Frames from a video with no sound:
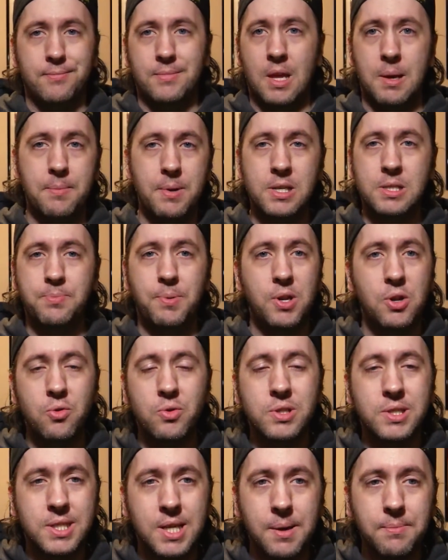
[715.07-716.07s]
they must be
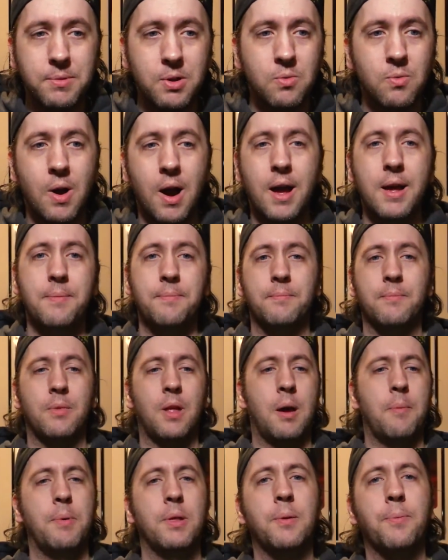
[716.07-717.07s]
doing something right.
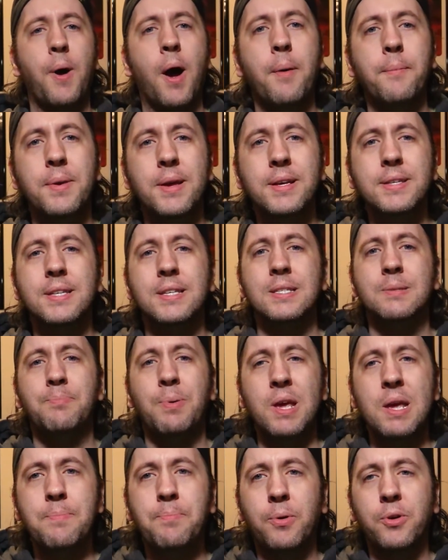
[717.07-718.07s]
But the problem is, is
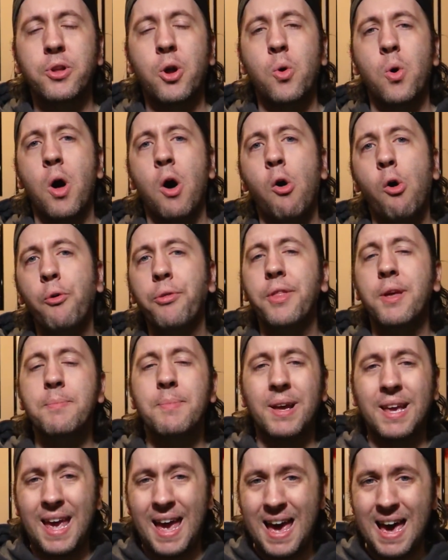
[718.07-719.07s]
people don't hold them
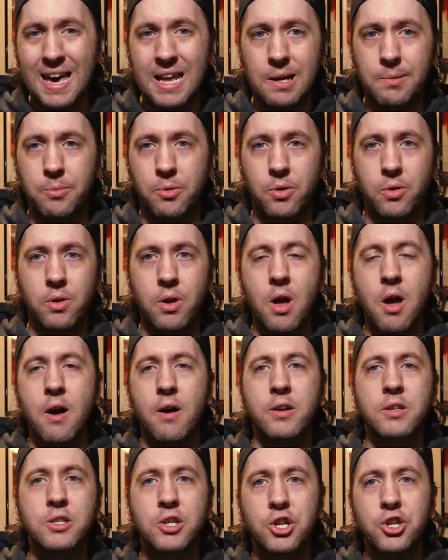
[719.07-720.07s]
accountable
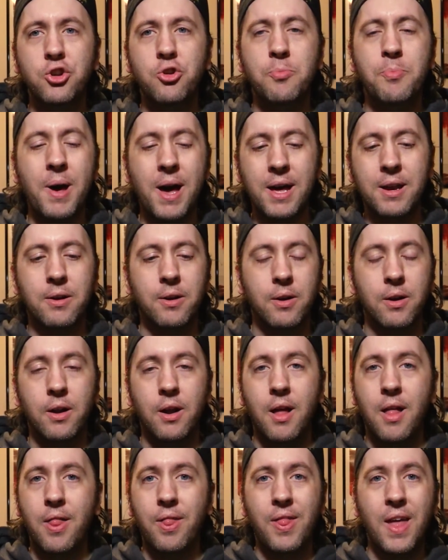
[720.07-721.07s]
to do better.
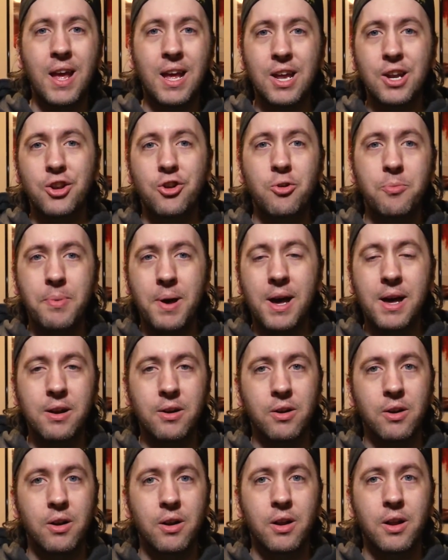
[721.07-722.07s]
They can do
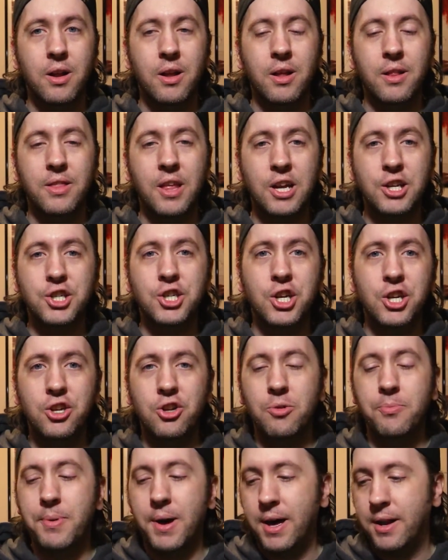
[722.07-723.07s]
better. They should
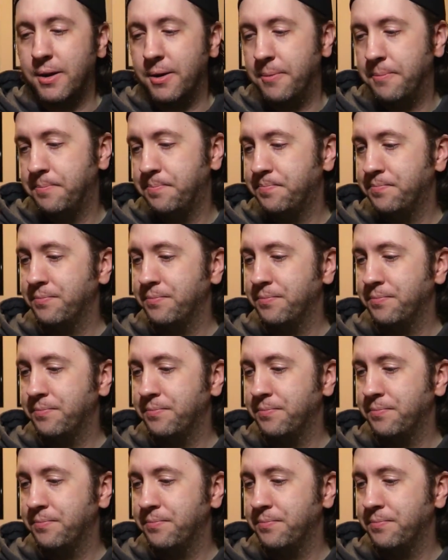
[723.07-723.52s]
do better.